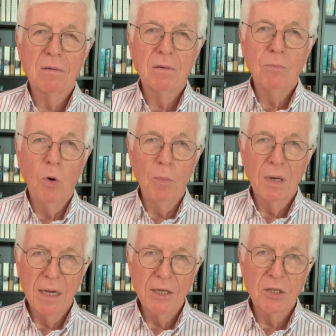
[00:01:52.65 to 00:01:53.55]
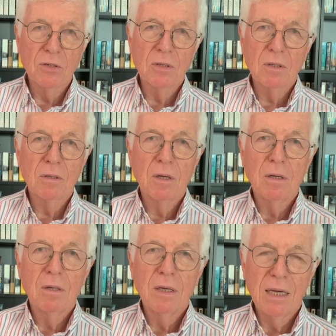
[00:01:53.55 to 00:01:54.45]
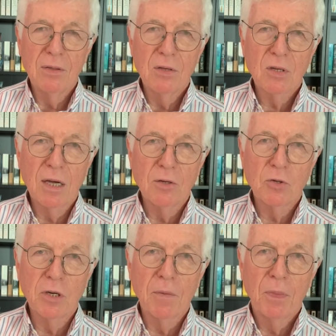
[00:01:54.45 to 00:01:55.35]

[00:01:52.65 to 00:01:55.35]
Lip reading: more Malaysians in this country